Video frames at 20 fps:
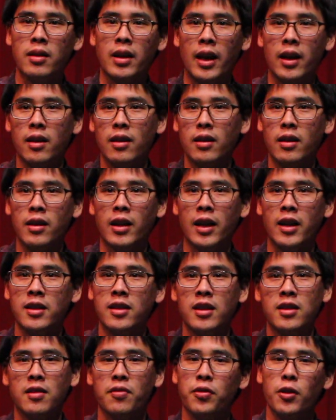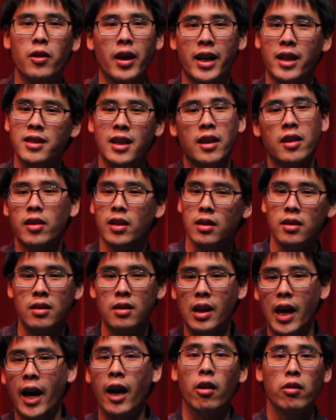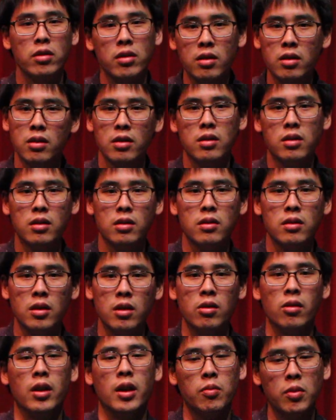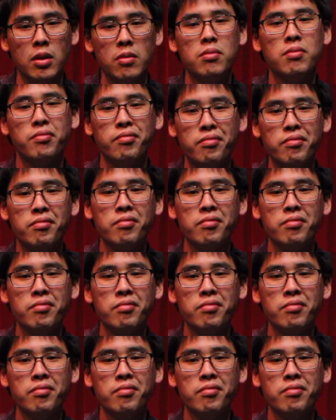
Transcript: that it doesn't feel like it's anything else. You know what I mean?